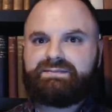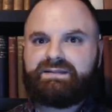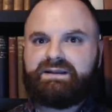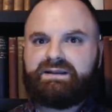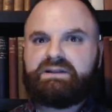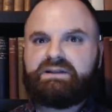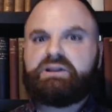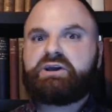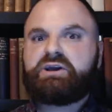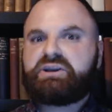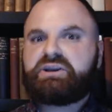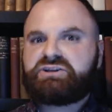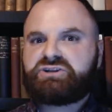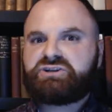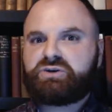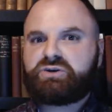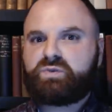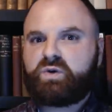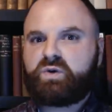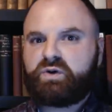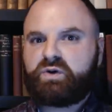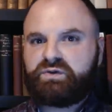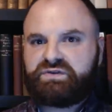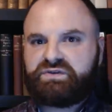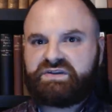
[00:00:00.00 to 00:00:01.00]
Look at your
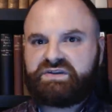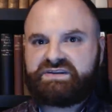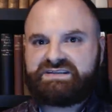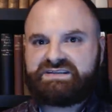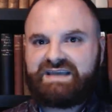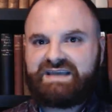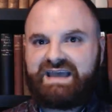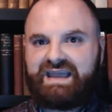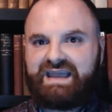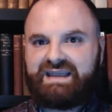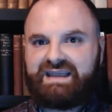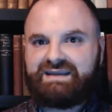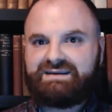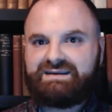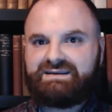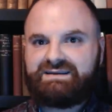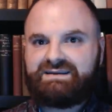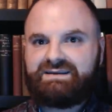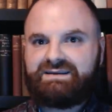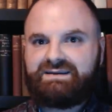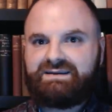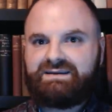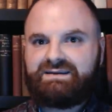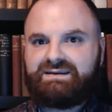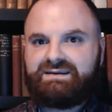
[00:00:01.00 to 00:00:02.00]
world today.
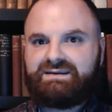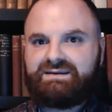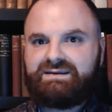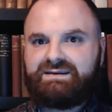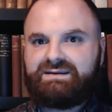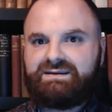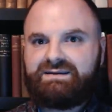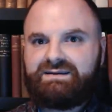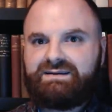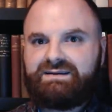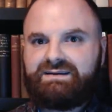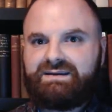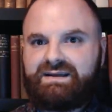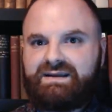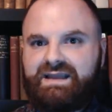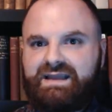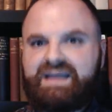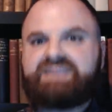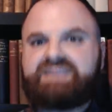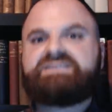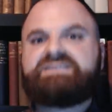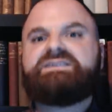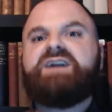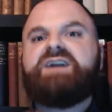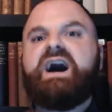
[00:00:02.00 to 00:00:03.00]

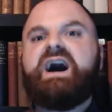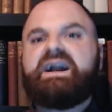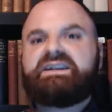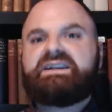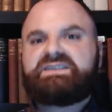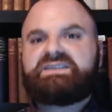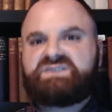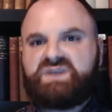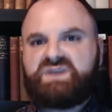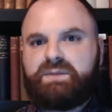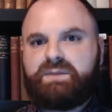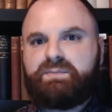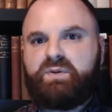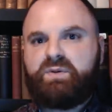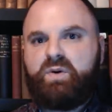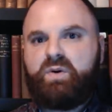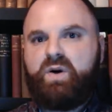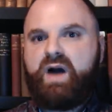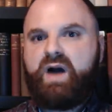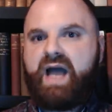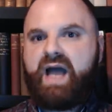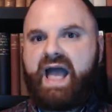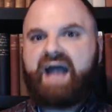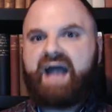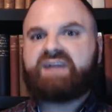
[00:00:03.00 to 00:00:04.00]
It's not as
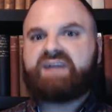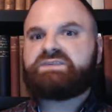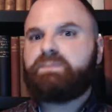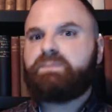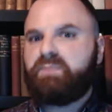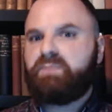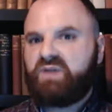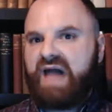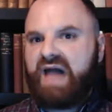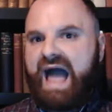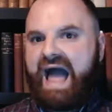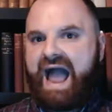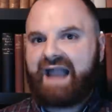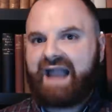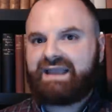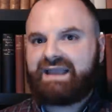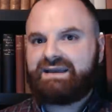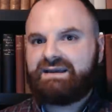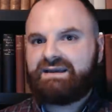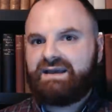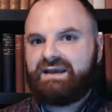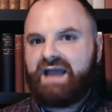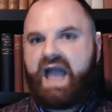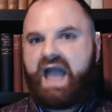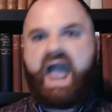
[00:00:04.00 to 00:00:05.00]
simple as black
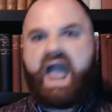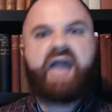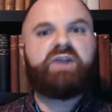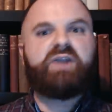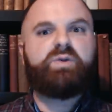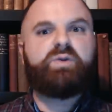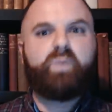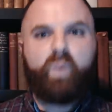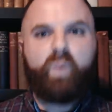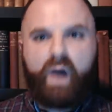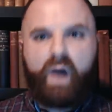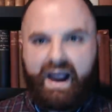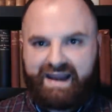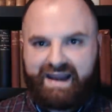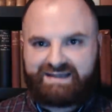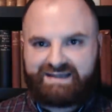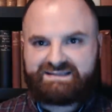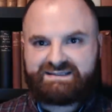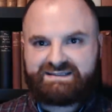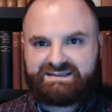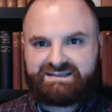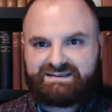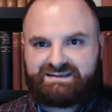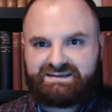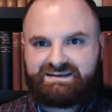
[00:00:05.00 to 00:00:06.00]
and
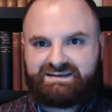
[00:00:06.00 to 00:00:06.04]
white,